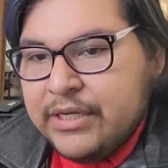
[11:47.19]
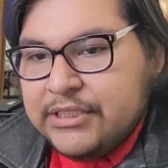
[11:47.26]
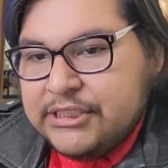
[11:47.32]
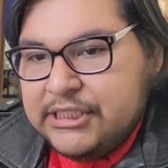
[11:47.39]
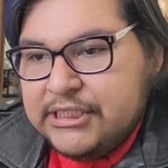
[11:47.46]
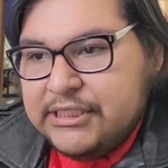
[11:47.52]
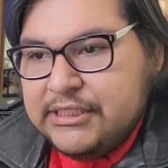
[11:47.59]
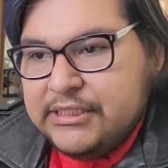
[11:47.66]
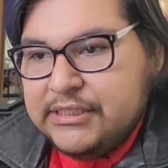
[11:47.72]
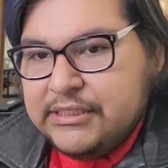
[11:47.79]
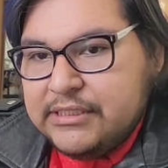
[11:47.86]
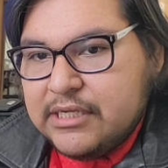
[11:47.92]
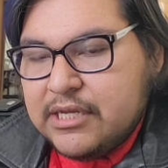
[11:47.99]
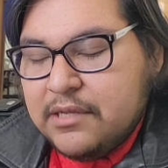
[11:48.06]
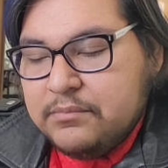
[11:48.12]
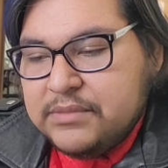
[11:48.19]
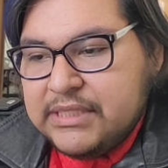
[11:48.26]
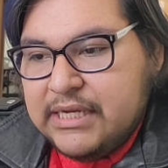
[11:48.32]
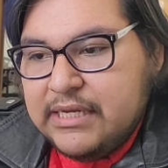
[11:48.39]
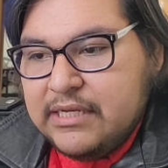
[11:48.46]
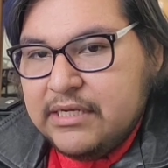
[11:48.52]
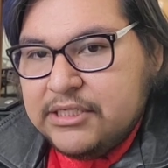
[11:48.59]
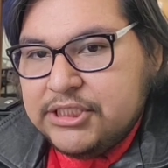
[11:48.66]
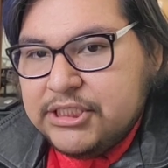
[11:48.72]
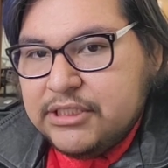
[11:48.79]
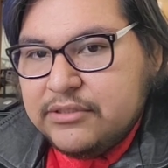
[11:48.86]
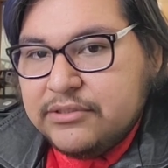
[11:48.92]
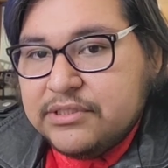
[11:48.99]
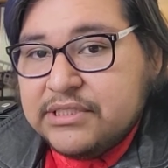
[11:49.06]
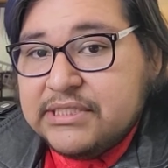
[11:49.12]
She comes in and she
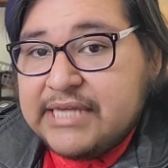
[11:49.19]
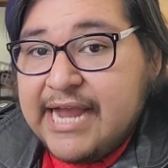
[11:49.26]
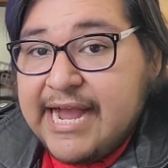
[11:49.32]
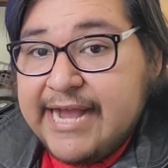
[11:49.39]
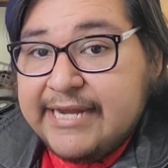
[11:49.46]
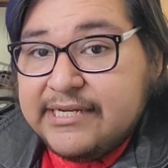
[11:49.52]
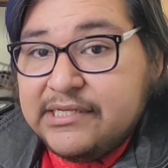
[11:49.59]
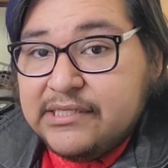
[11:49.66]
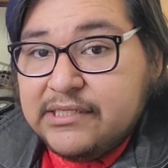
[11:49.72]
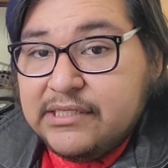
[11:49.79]
looks sad,